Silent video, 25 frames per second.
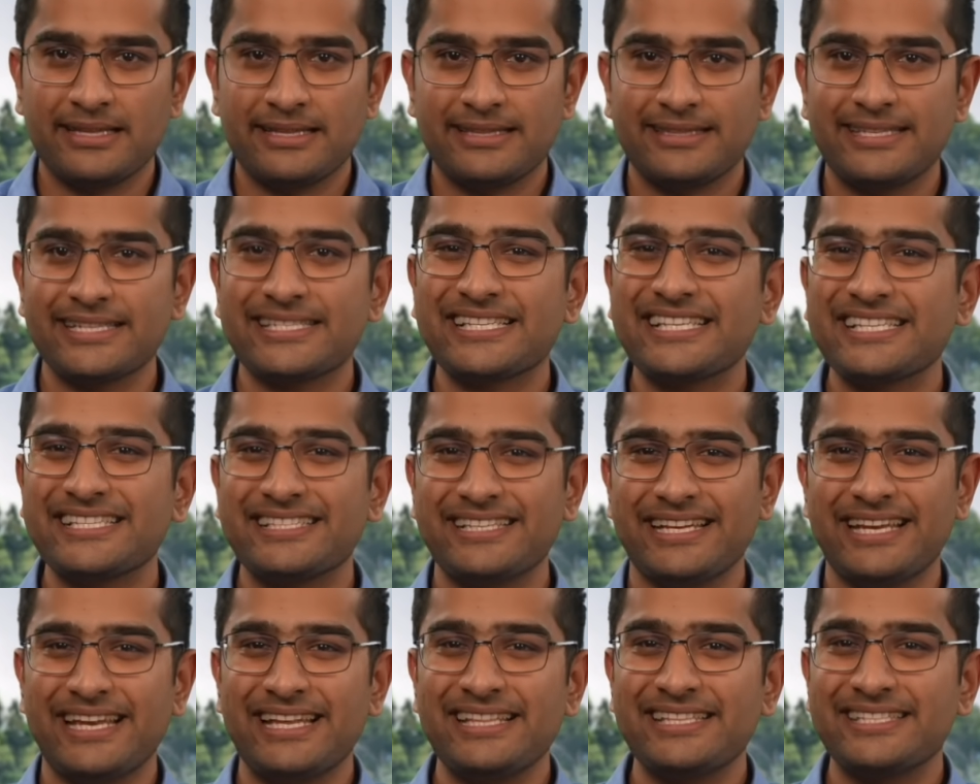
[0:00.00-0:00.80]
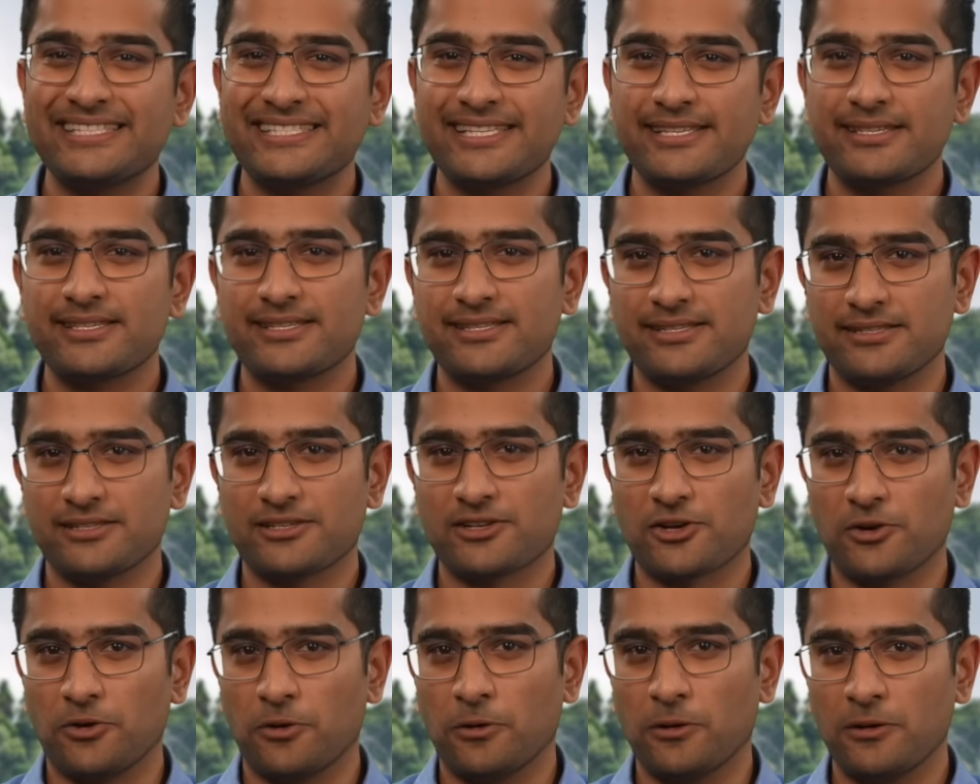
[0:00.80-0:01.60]
This is the insistent
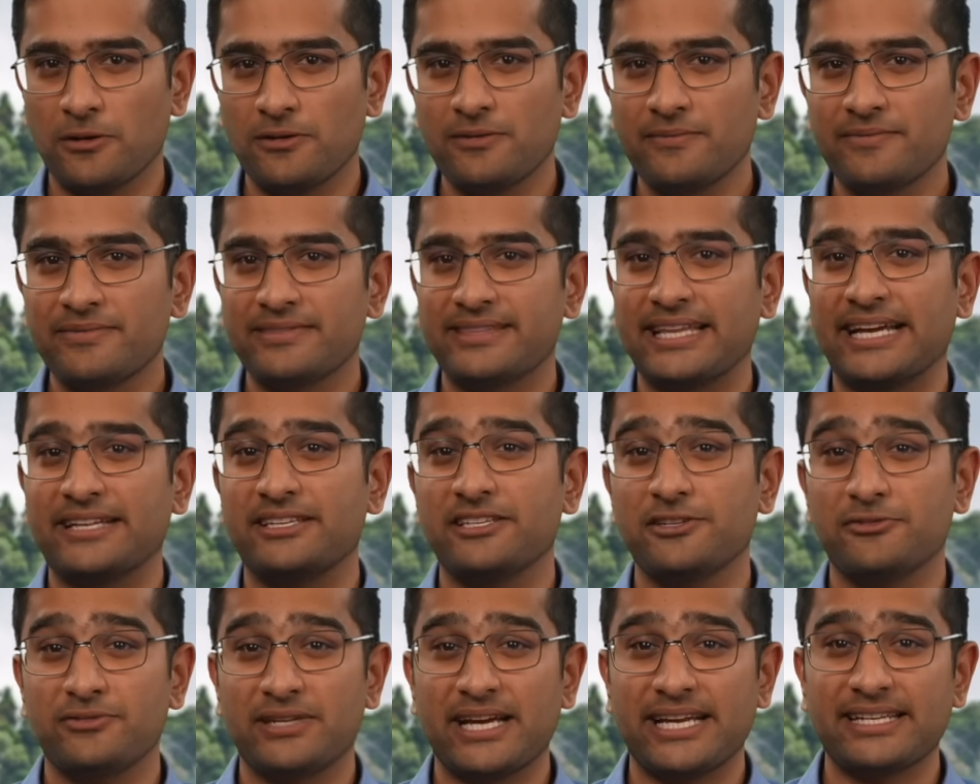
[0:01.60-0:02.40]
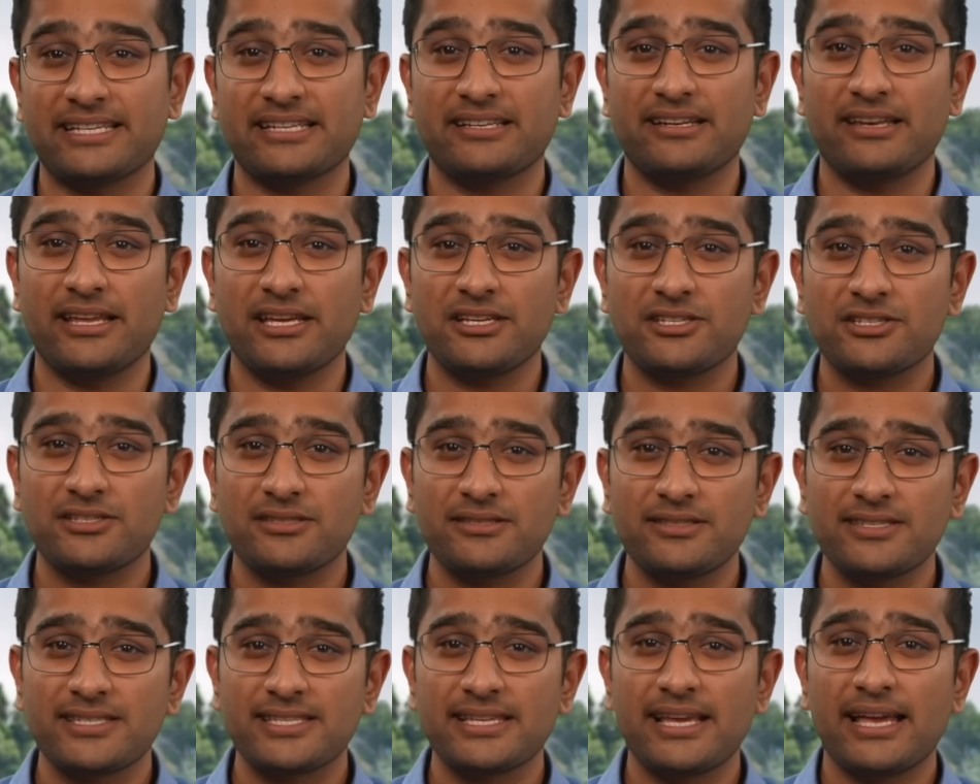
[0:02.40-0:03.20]
call that the United
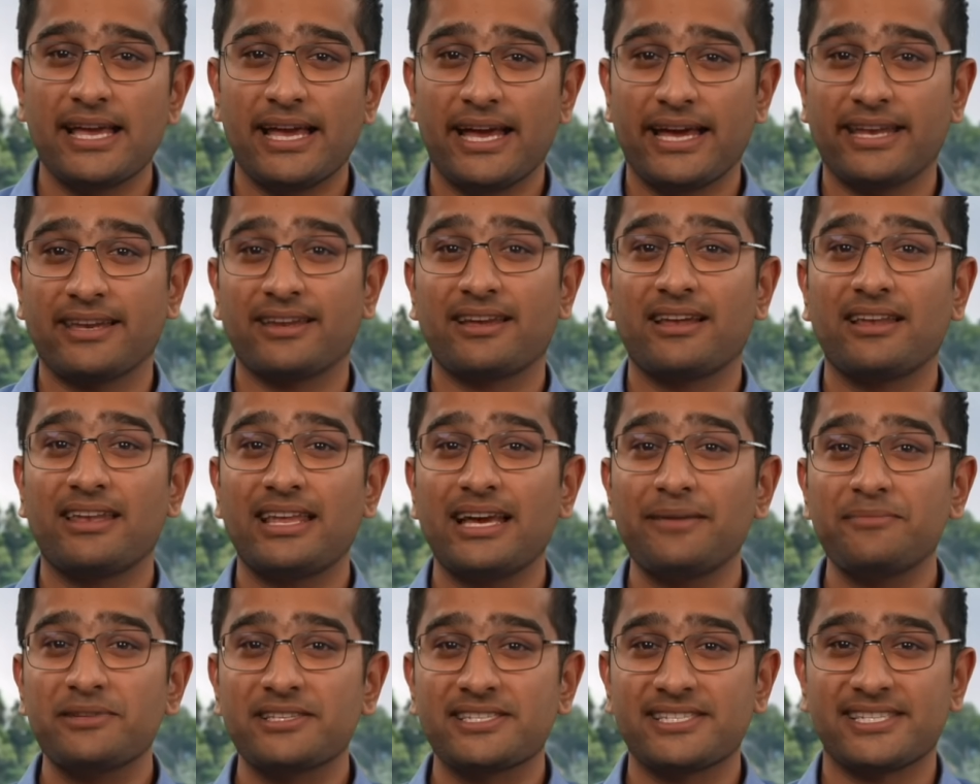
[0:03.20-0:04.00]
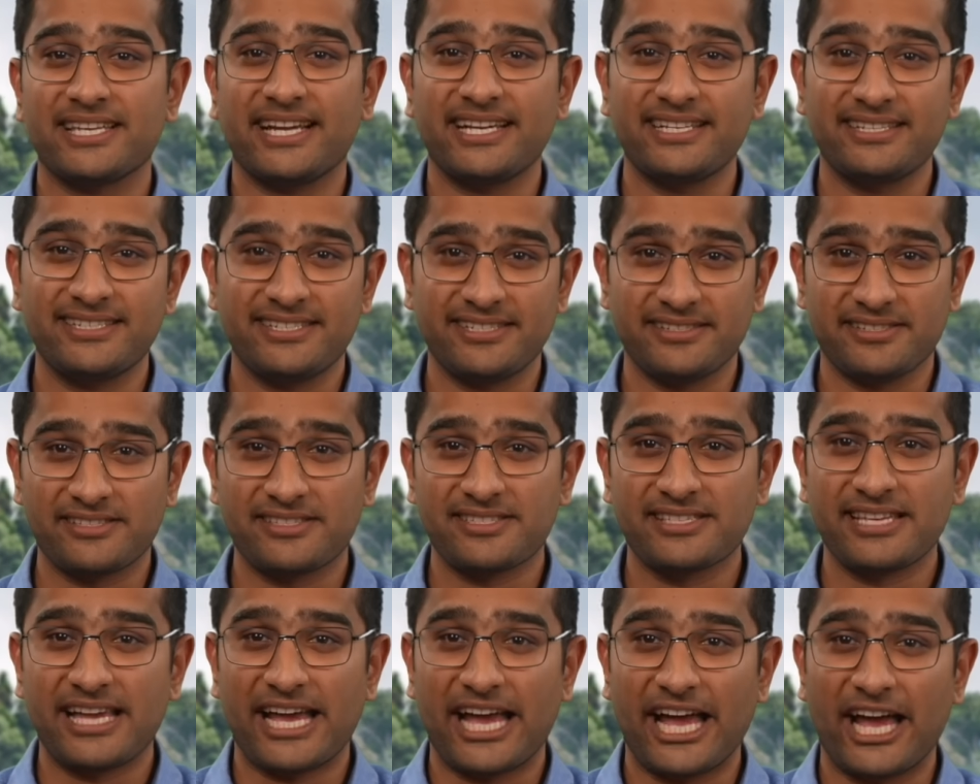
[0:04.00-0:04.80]
Nations and climate
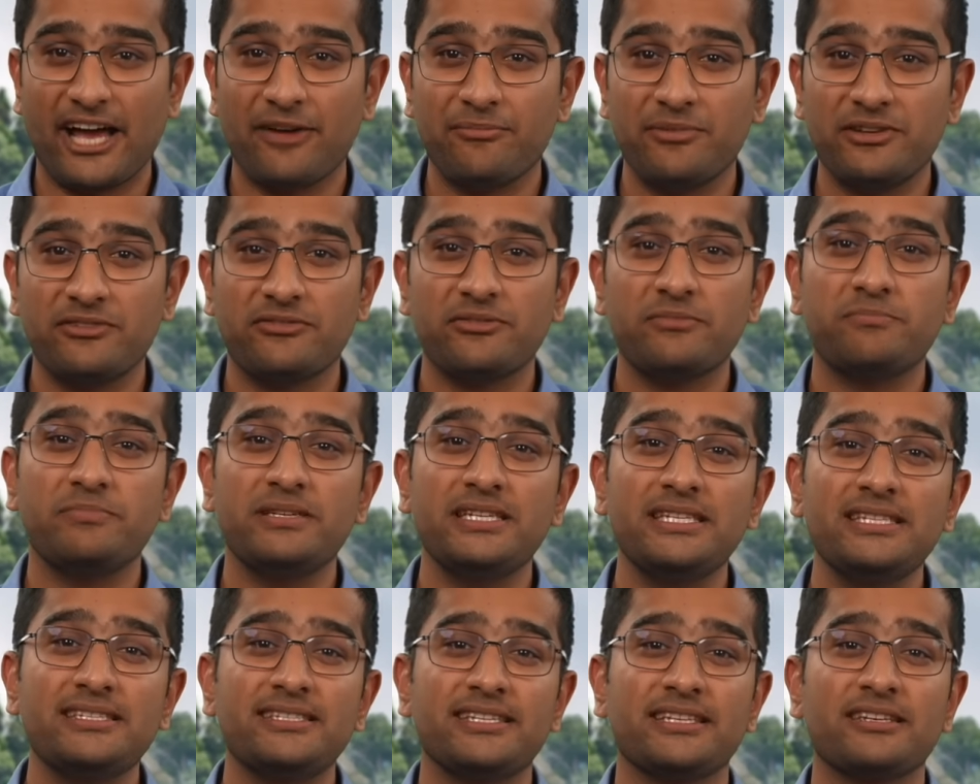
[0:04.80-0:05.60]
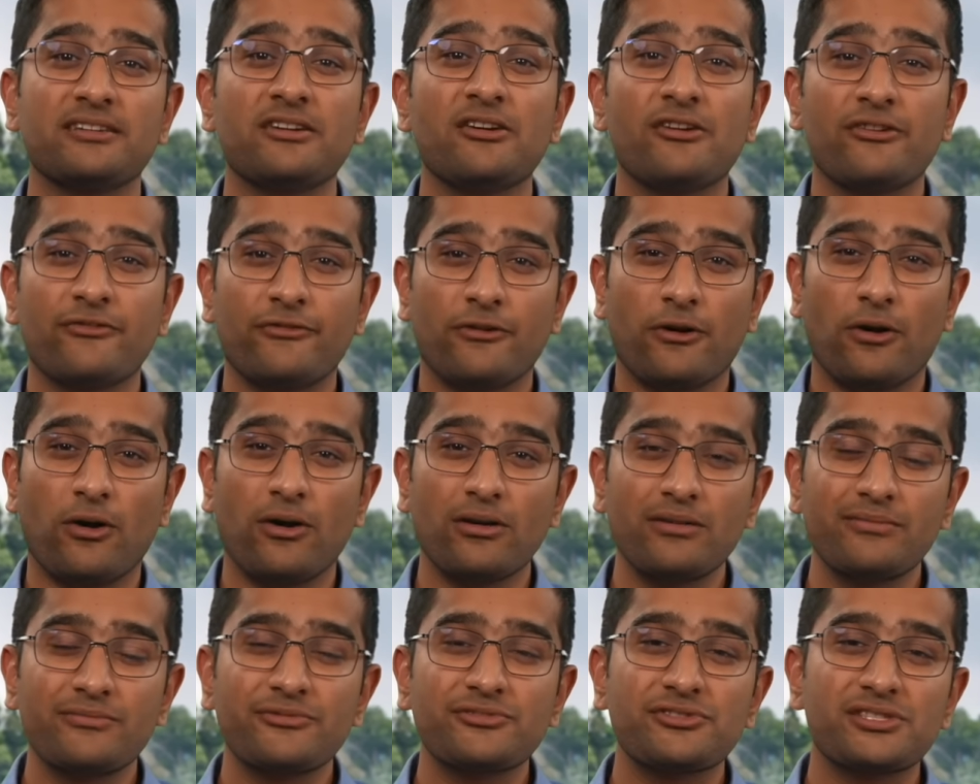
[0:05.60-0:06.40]
scientists have been repeating for
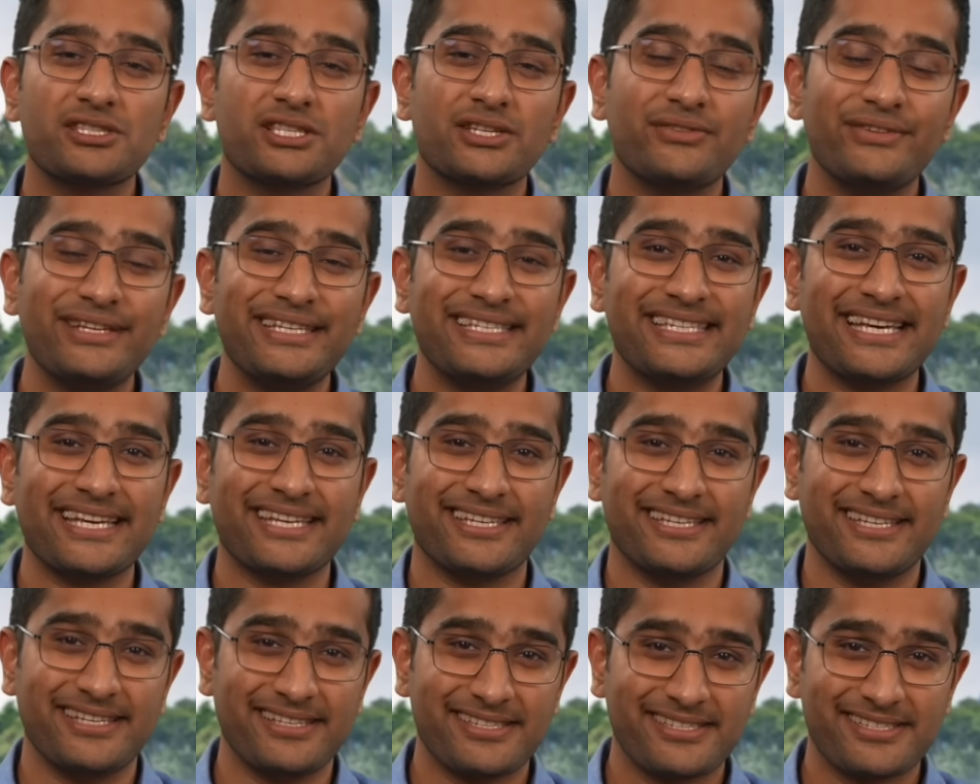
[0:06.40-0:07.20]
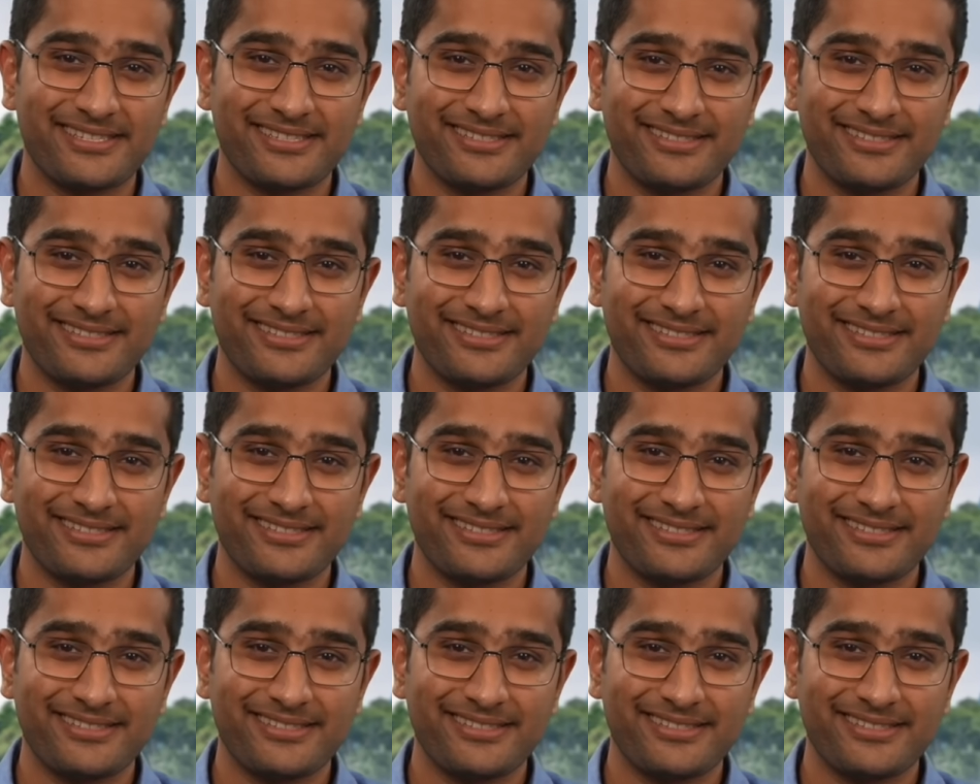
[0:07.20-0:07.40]
almost 3 decades.